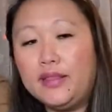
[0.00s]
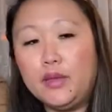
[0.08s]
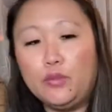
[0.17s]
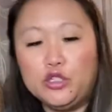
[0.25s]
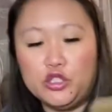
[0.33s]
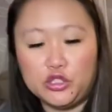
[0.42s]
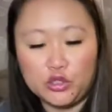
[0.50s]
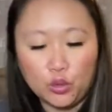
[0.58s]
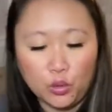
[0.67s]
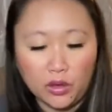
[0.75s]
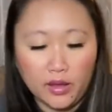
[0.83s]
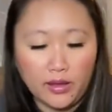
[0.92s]
them which is
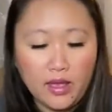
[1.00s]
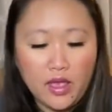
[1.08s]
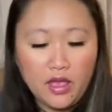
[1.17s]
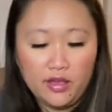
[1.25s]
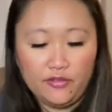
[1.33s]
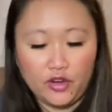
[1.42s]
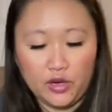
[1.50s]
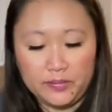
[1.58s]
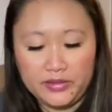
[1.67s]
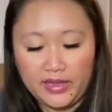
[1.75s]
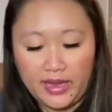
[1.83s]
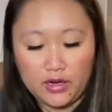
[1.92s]
cool for a
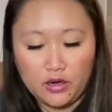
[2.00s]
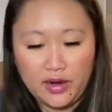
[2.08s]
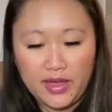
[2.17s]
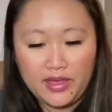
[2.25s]
planner I